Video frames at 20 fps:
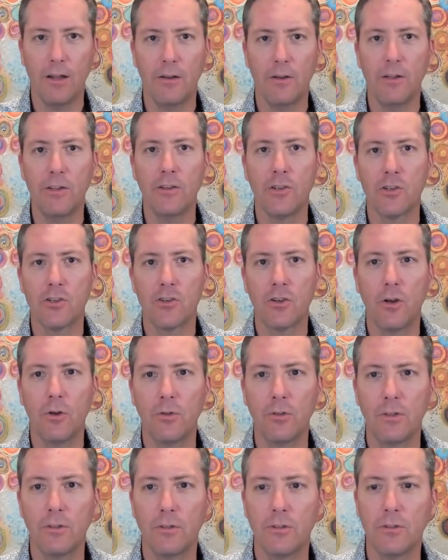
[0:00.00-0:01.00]
in the
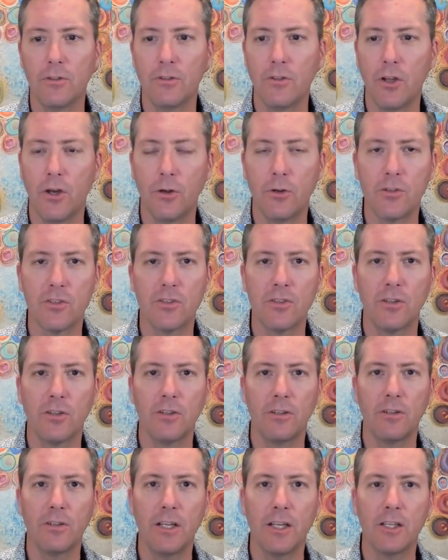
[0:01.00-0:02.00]
show notes in
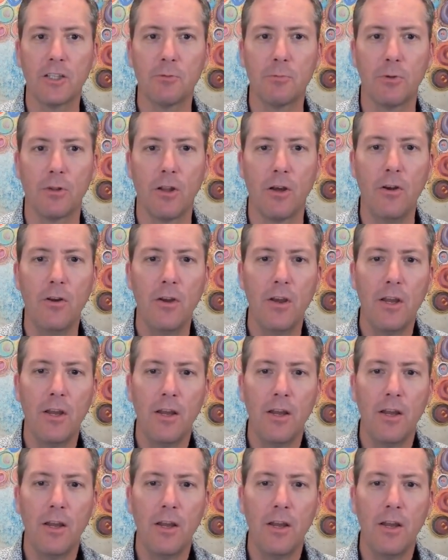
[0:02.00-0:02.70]
the links below